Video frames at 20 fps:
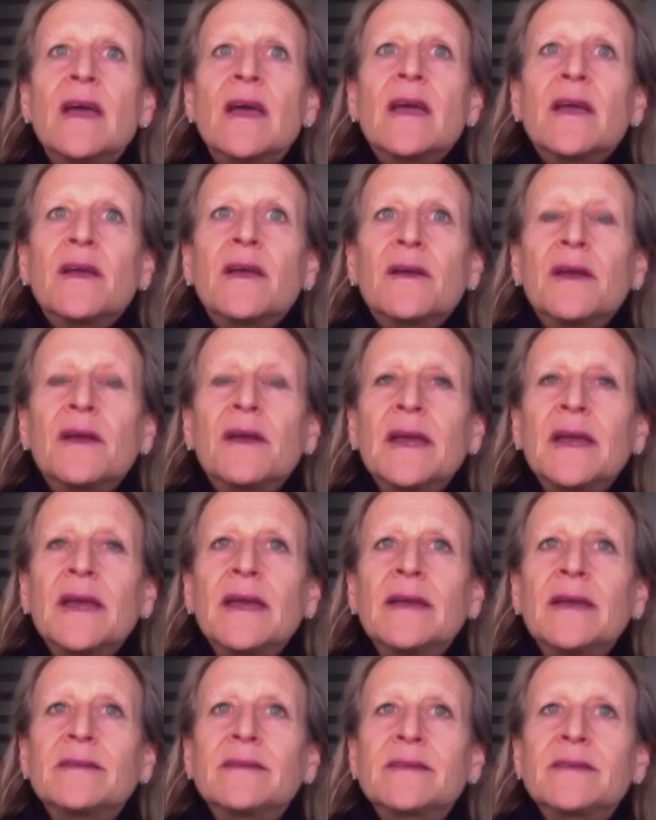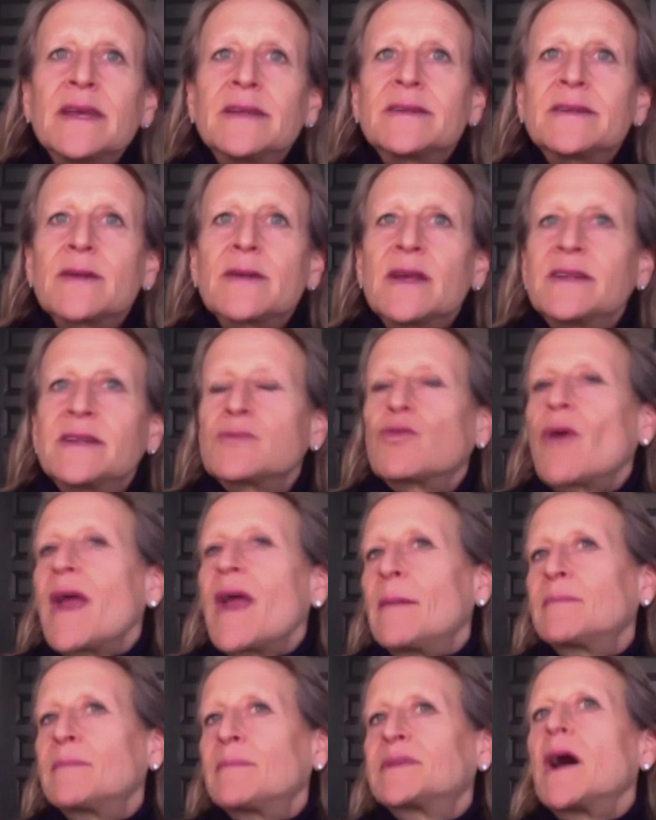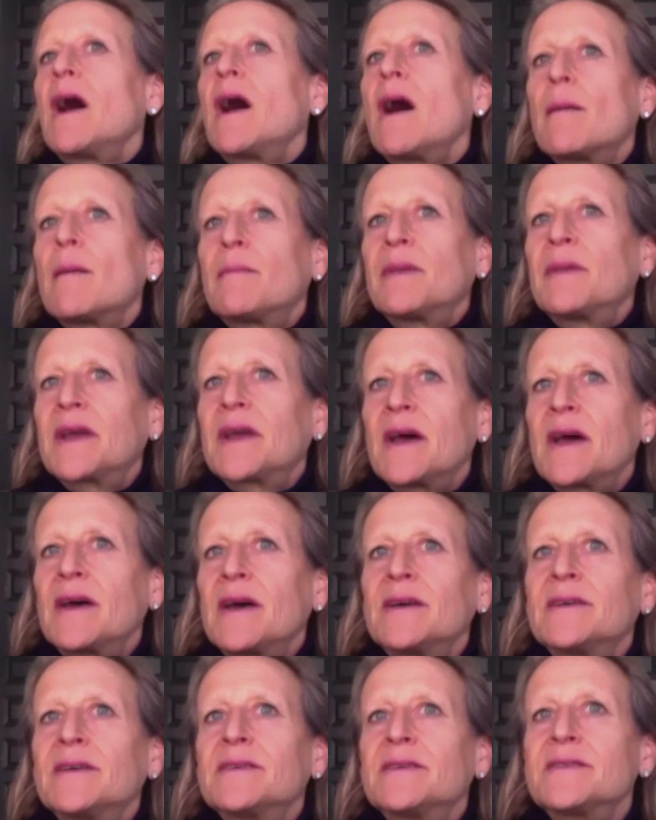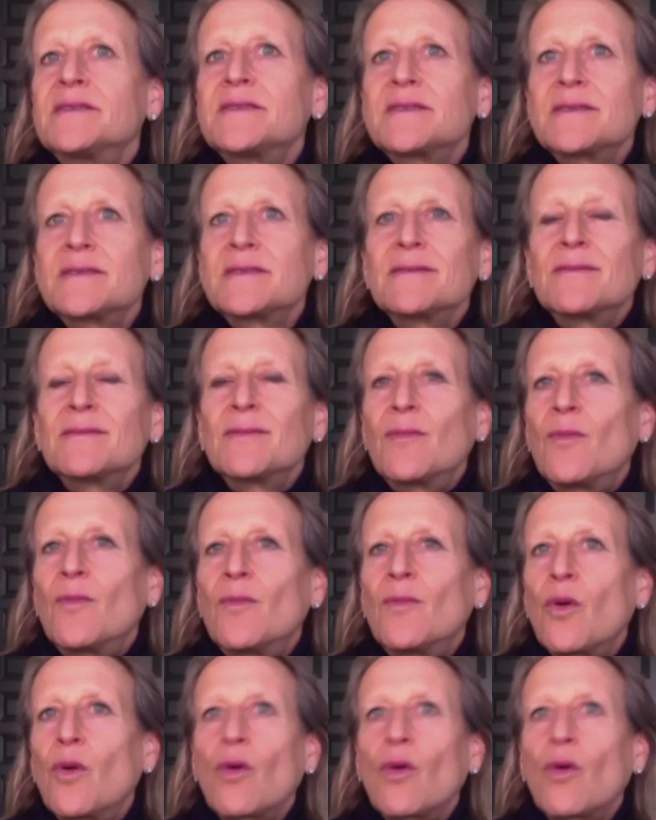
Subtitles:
If anything, it's ramped up,